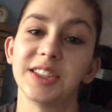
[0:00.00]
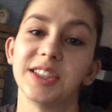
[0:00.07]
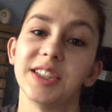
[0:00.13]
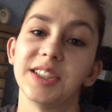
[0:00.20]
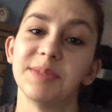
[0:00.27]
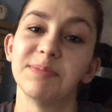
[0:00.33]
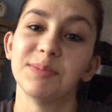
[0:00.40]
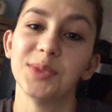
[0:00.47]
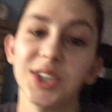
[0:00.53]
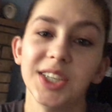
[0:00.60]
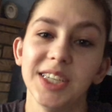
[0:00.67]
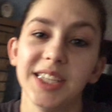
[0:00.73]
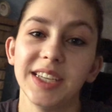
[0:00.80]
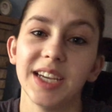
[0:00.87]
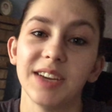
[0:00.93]
Good
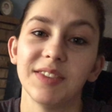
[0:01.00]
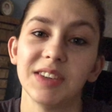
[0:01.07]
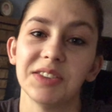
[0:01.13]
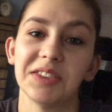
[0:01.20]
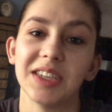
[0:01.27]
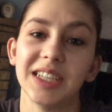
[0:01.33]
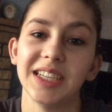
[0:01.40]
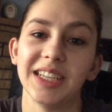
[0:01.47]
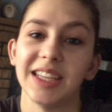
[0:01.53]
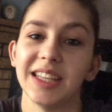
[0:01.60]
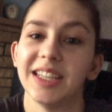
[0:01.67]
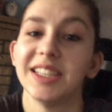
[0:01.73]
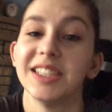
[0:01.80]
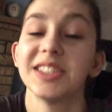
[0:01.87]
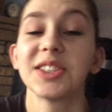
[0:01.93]
morning, everyone.
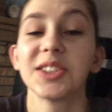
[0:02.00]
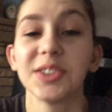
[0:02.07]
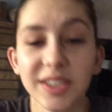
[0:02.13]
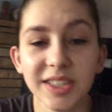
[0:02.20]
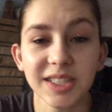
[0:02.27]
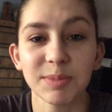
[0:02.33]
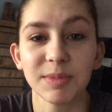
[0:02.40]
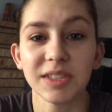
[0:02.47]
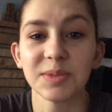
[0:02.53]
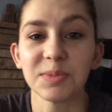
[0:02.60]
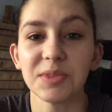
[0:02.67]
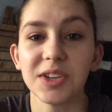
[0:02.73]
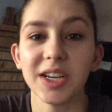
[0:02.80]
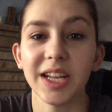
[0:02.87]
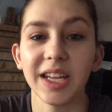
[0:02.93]
It is Christmas
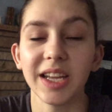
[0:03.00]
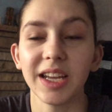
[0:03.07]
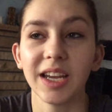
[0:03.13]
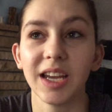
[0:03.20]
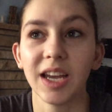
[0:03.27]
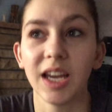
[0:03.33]
morning.